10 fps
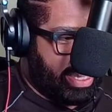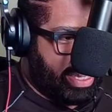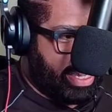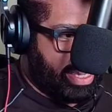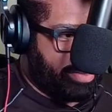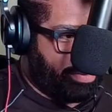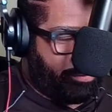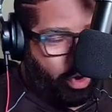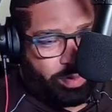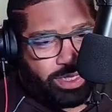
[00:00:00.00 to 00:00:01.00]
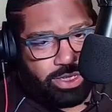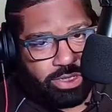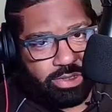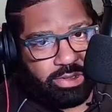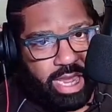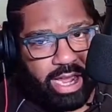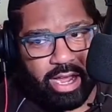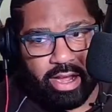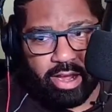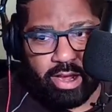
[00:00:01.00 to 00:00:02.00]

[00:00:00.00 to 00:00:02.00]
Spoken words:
performances. Now,